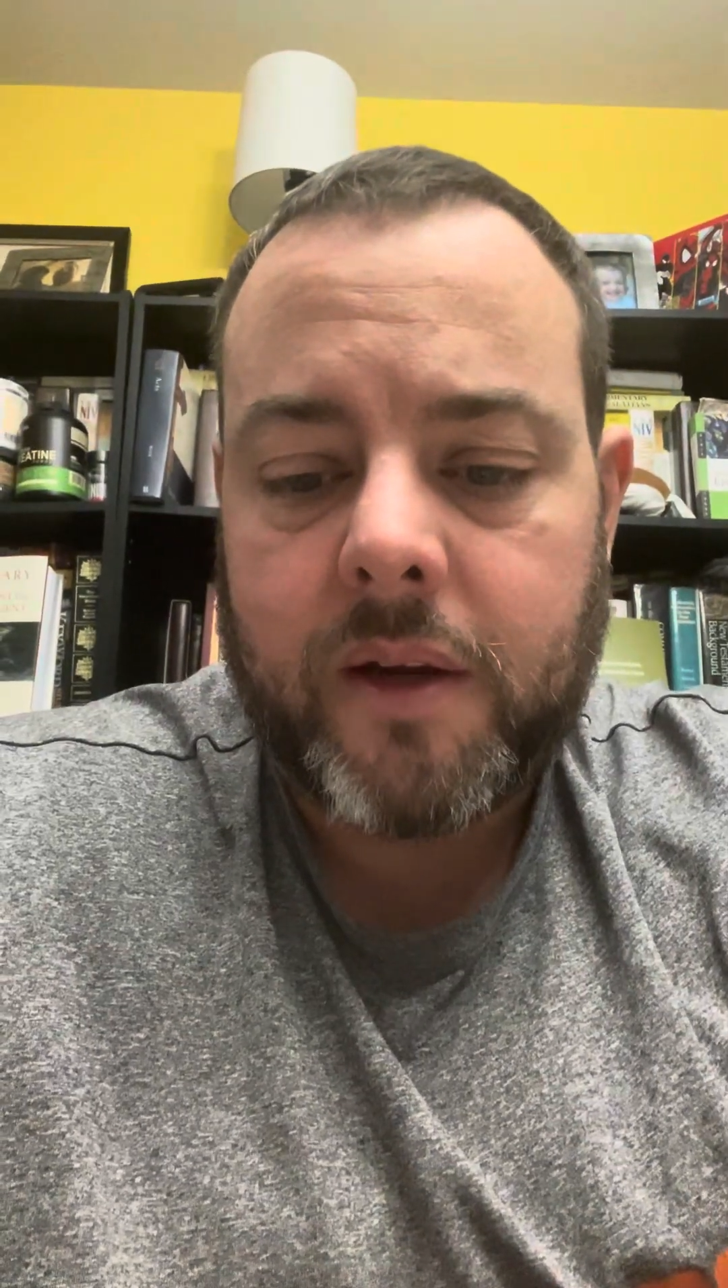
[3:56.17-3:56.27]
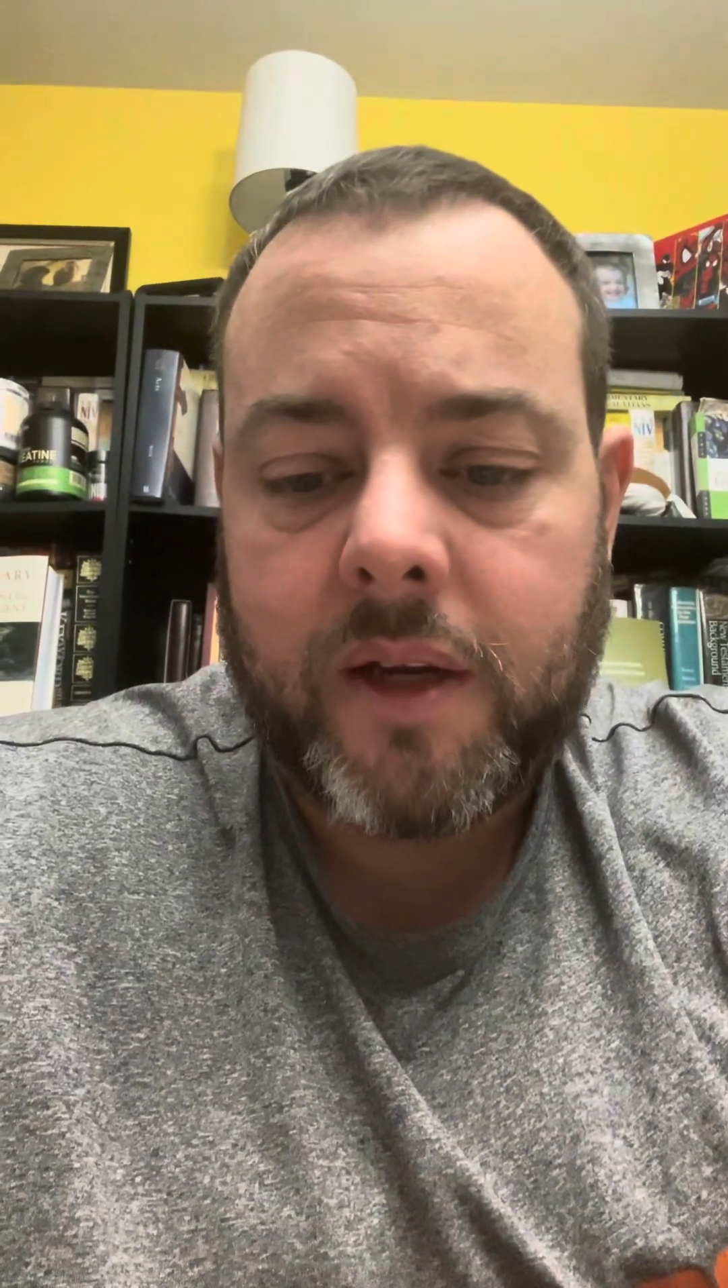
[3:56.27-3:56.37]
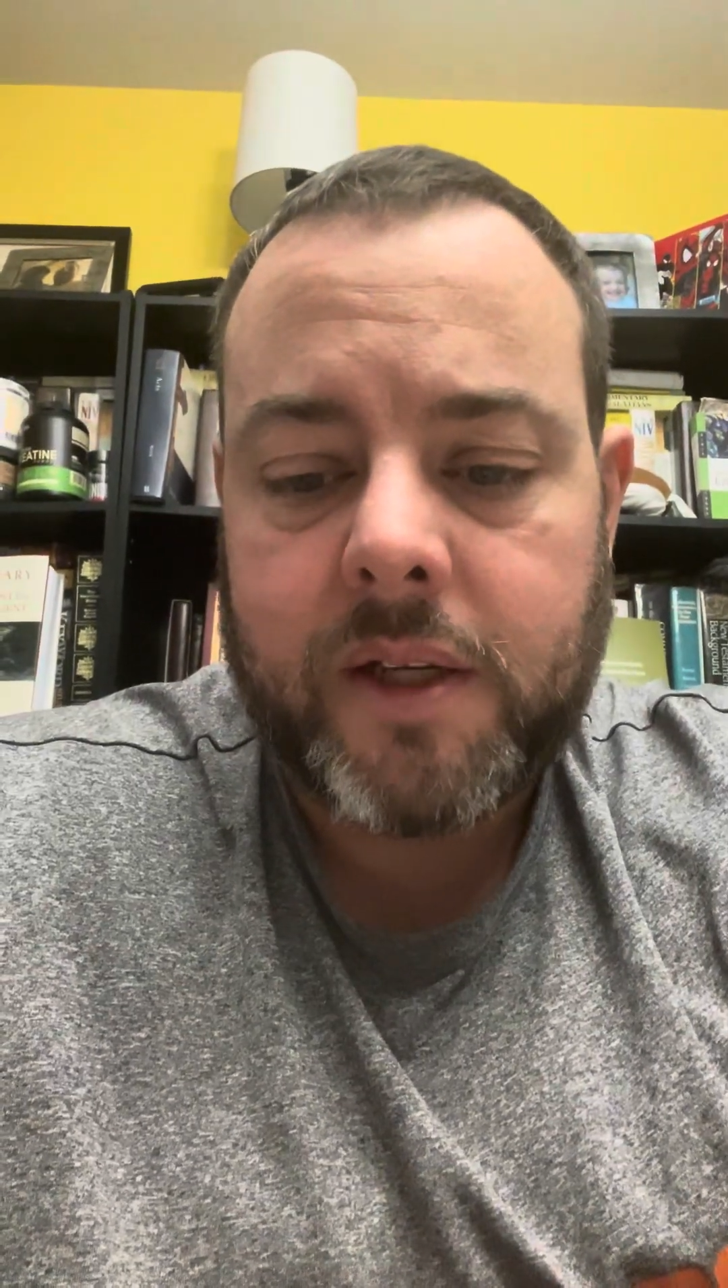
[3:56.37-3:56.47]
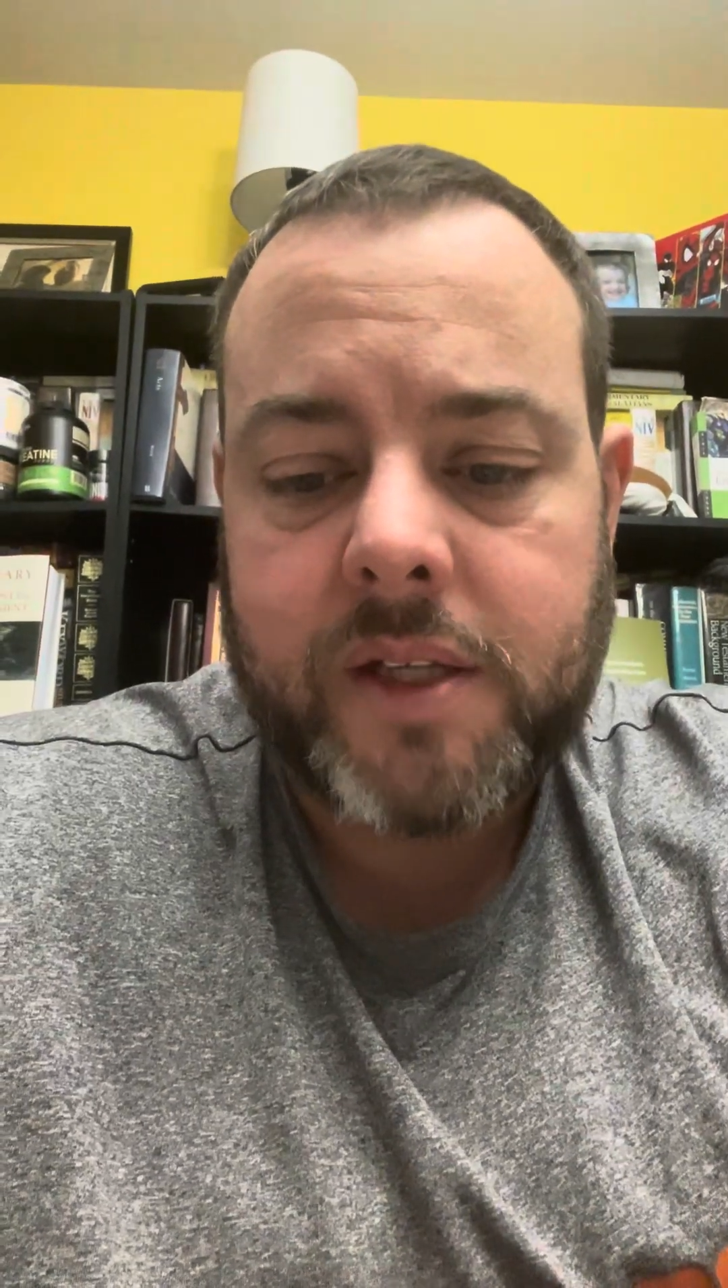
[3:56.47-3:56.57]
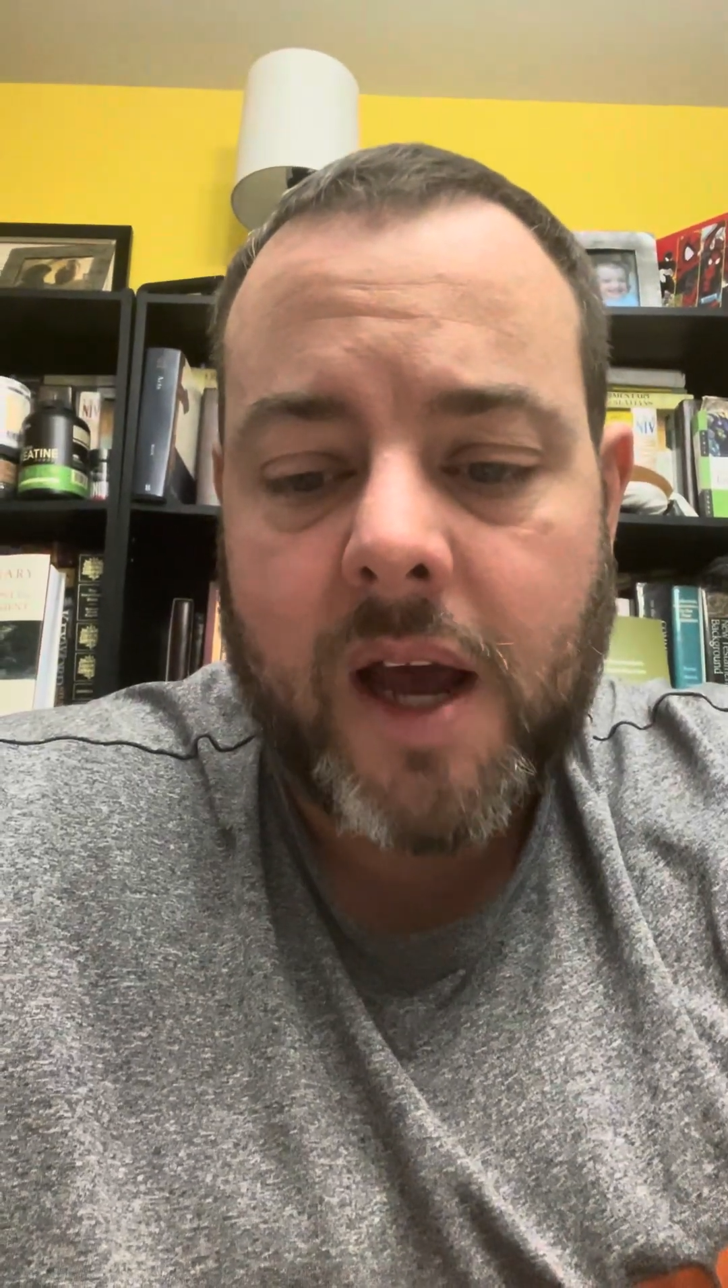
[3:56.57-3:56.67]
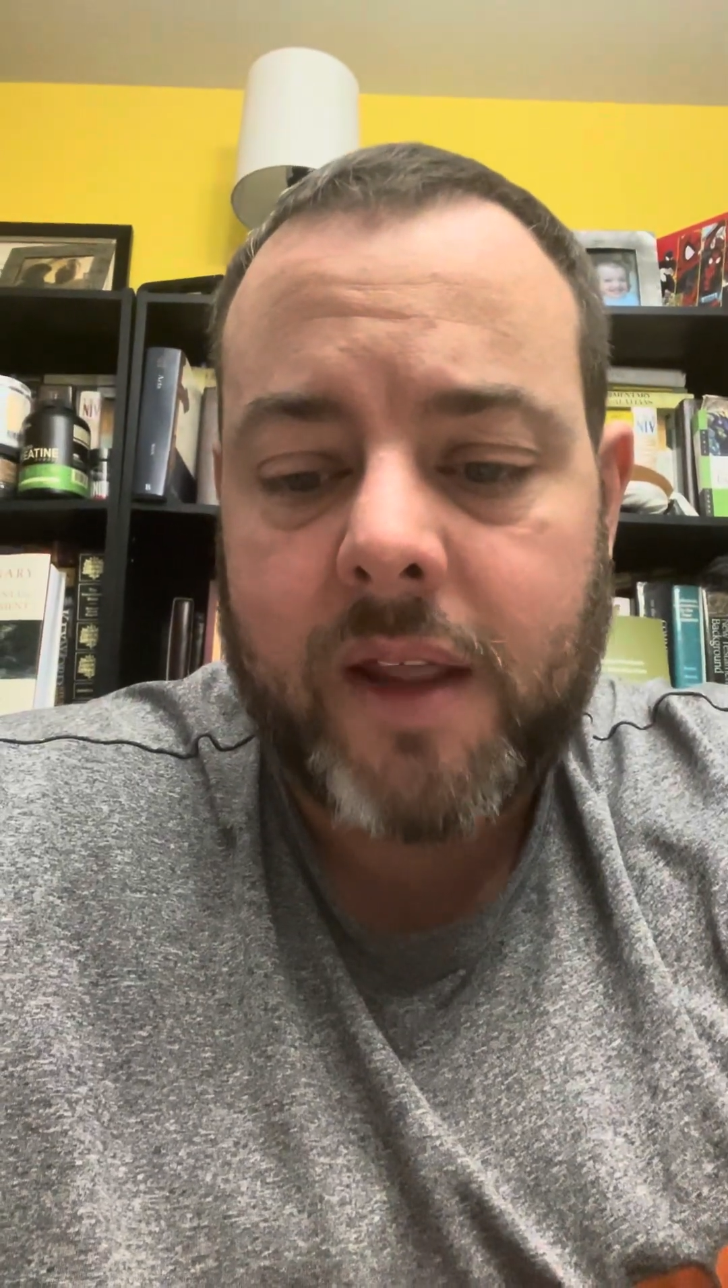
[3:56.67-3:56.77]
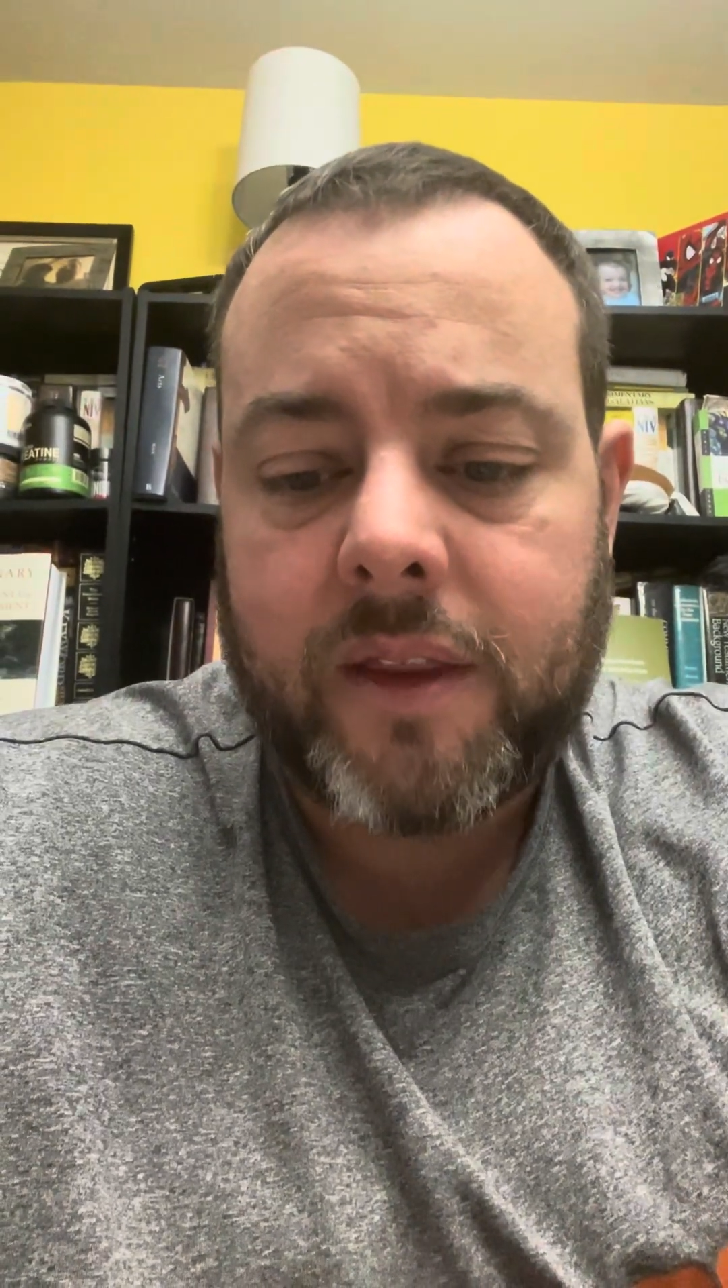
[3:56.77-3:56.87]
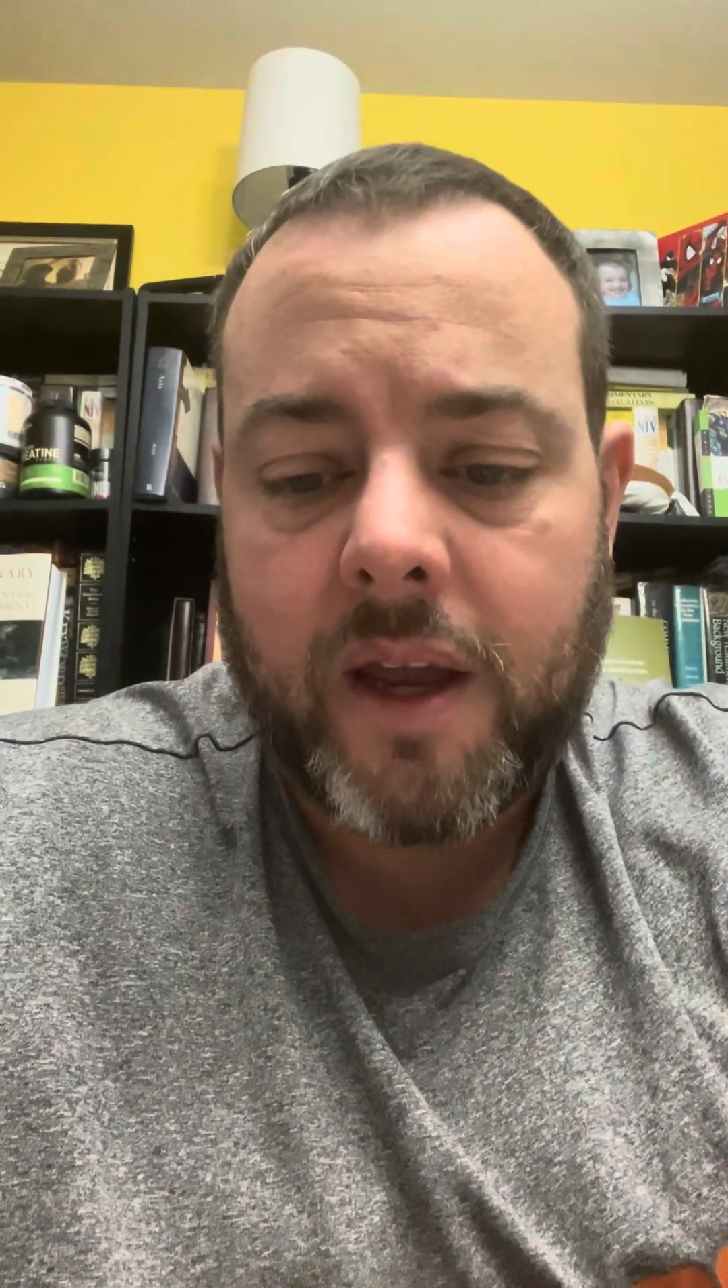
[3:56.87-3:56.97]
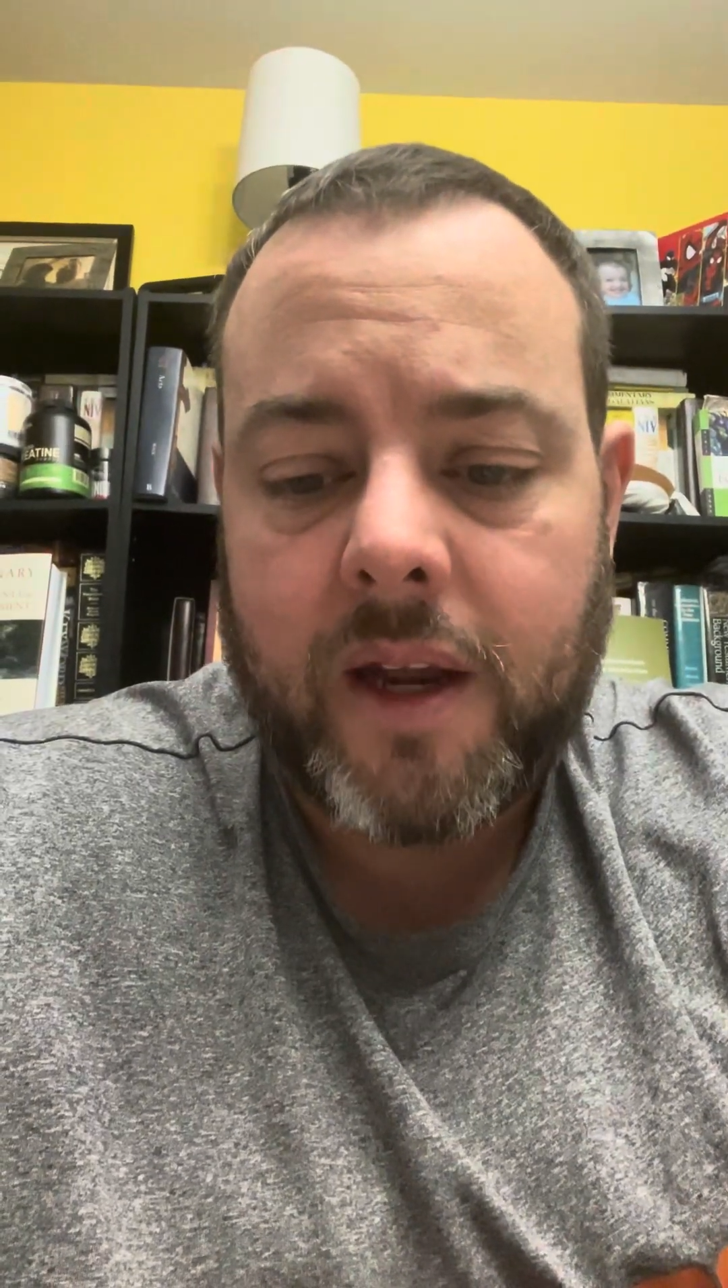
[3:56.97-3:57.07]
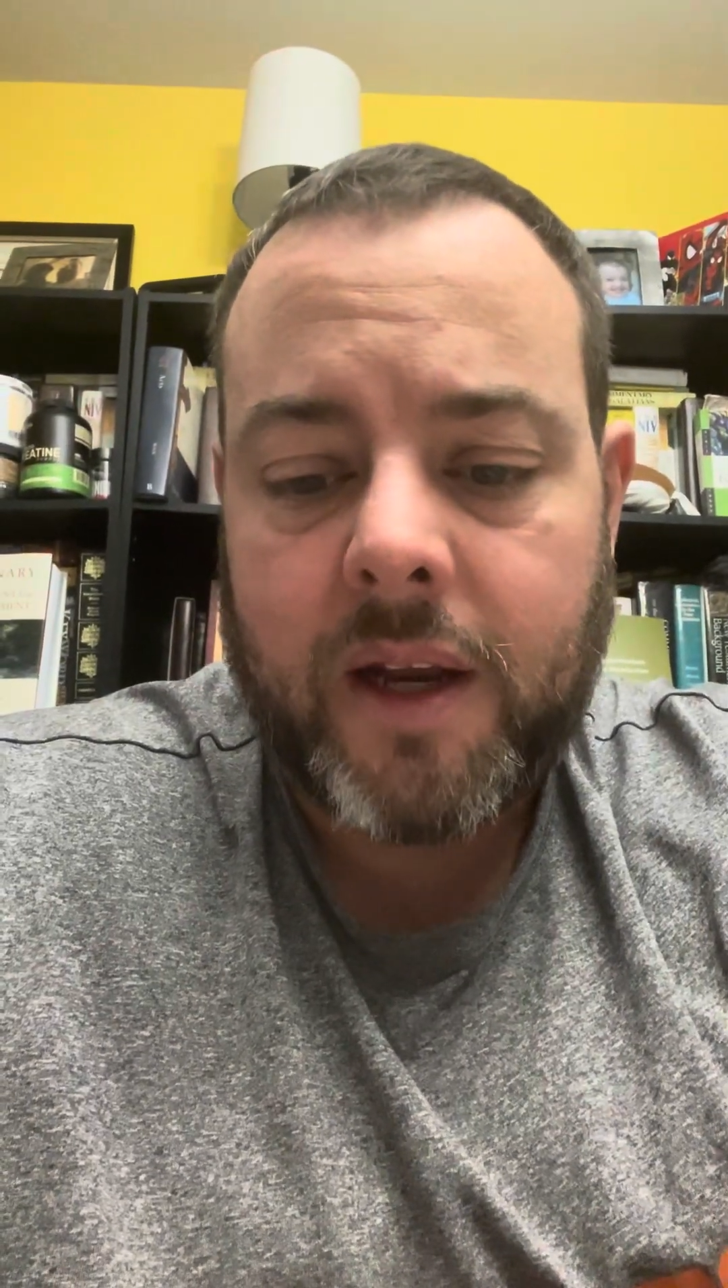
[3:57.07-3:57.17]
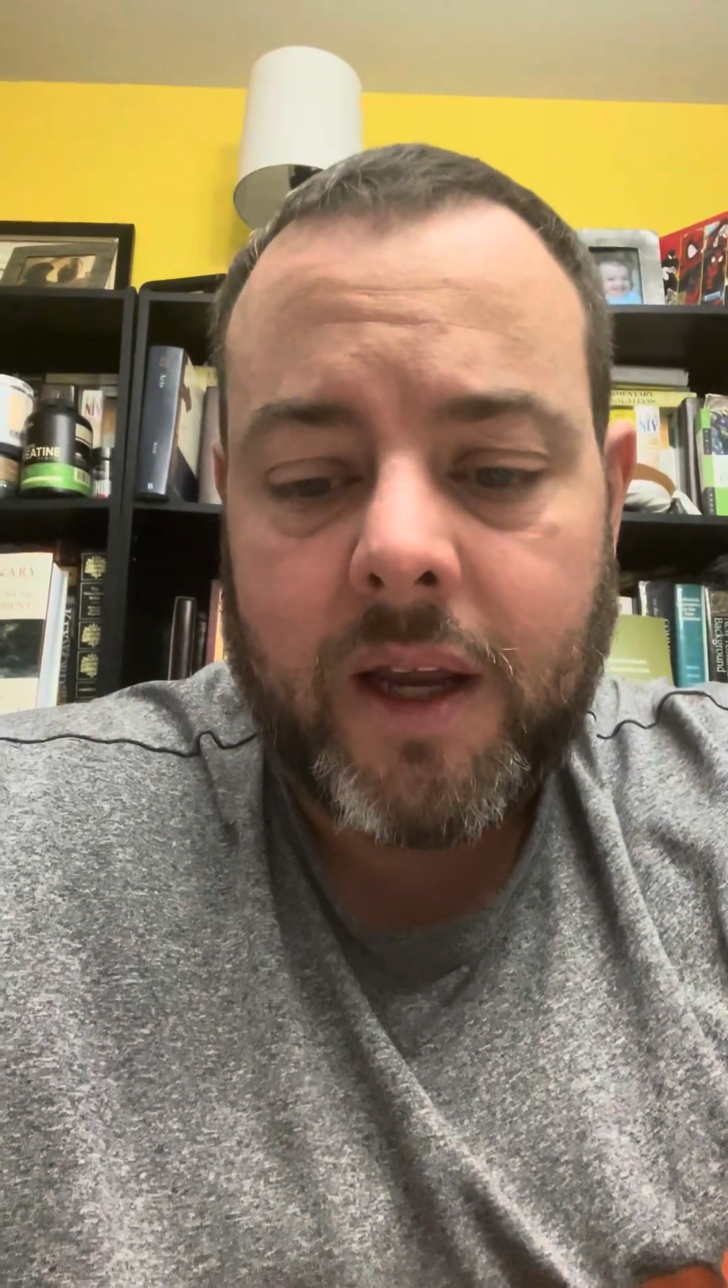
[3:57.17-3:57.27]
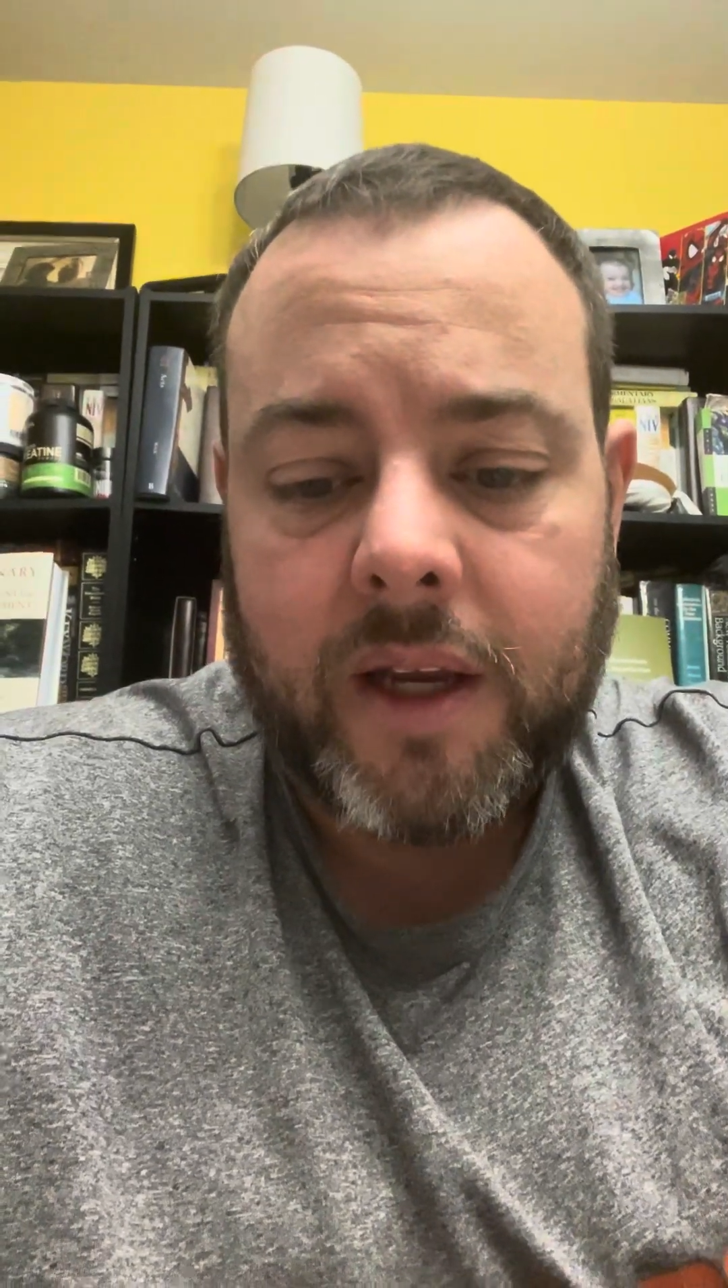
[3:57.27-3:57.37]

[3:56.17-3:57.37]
And it's not that